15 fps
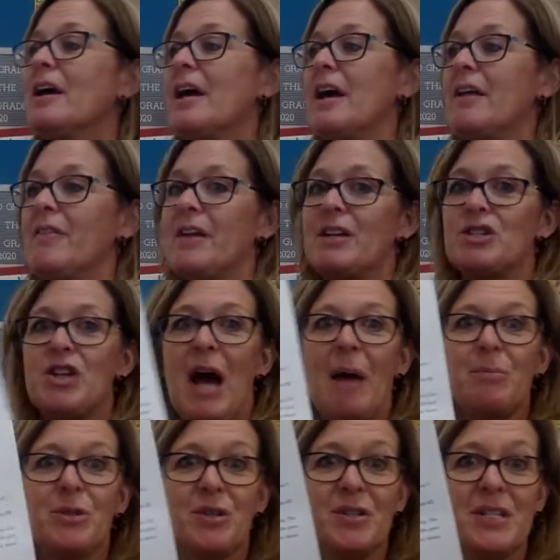And then
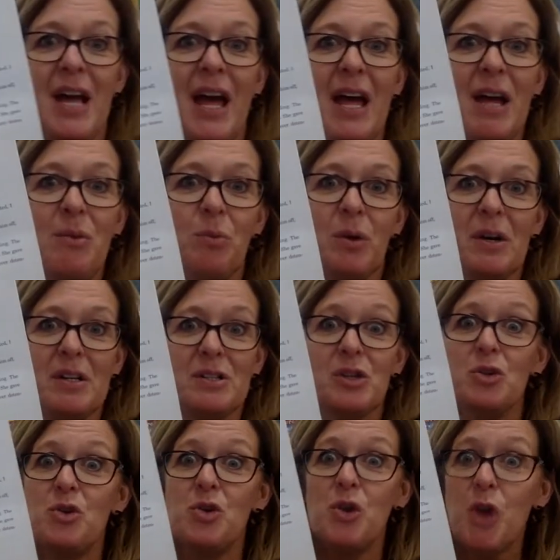chapter 10 was
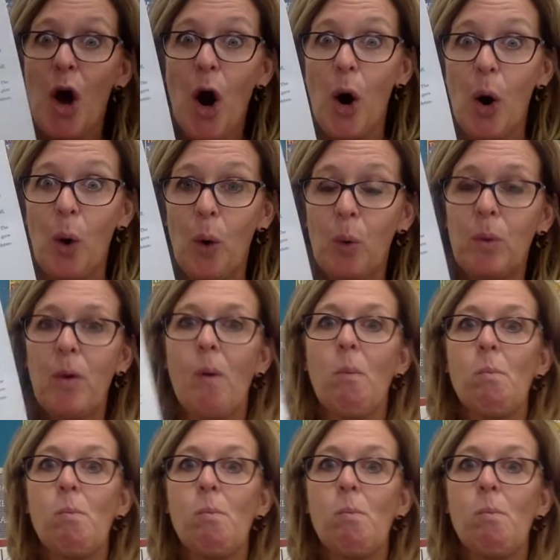no.